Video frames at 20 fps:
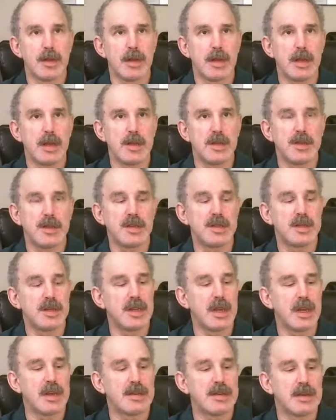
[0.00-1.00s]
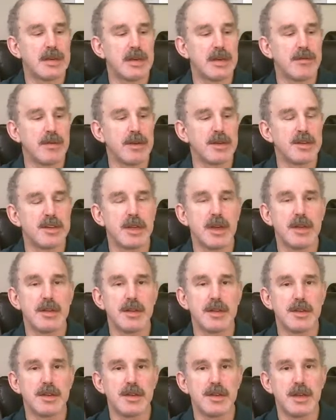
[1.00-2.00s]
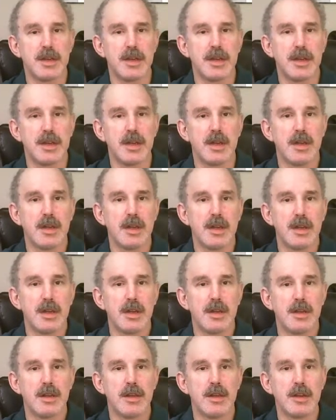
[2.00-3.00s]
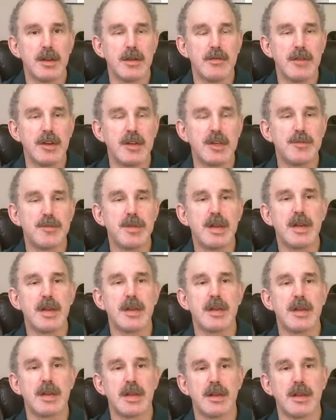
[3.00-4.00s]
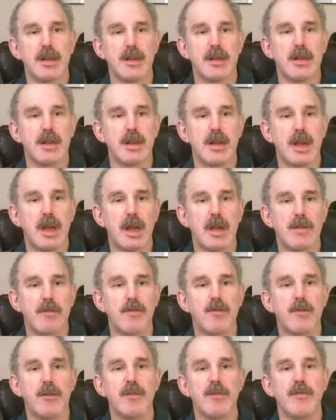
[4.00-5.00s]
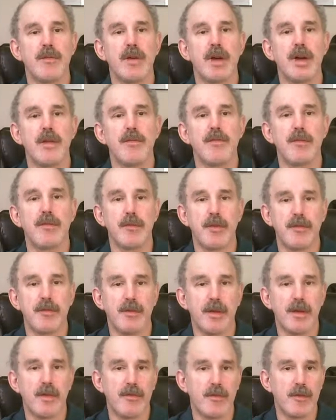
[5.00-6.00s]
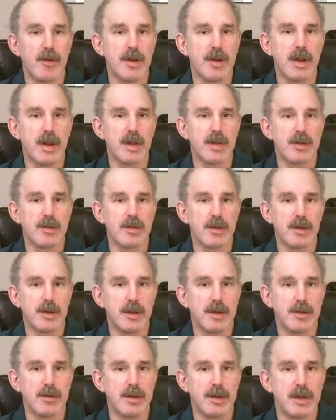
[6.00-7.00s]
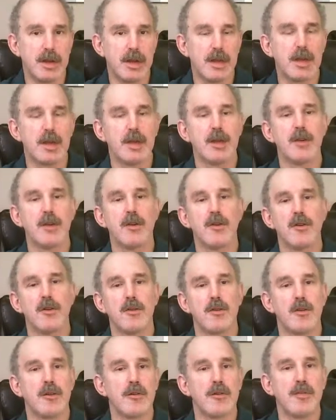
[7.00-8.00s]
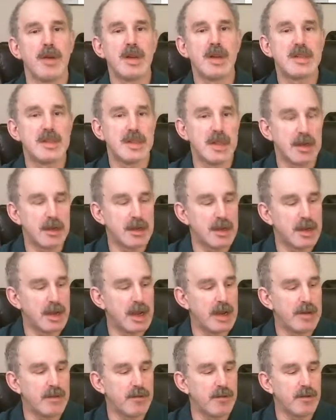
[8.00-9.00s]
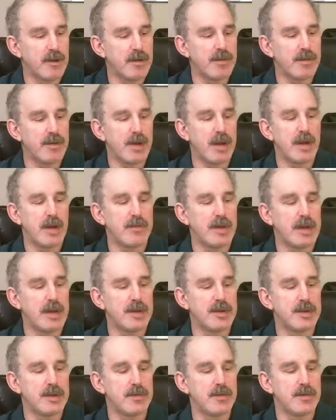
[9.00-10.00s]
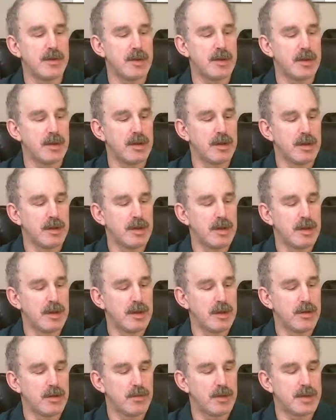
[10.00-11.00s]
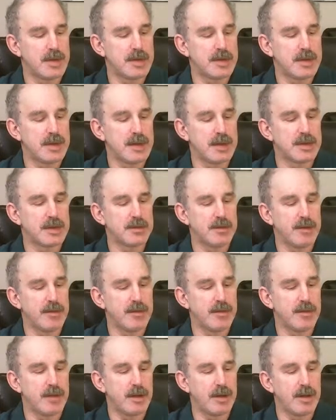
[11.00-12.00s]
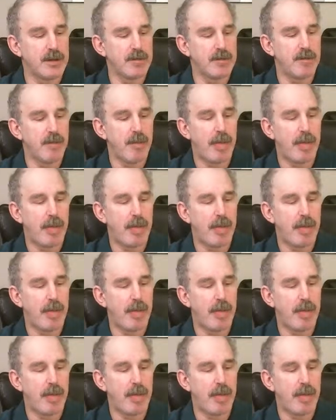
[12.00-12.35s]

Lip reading: And just in case I get rushing on the sheet, you can reach me at 845-354-9200 or by cell at 845-821-1635.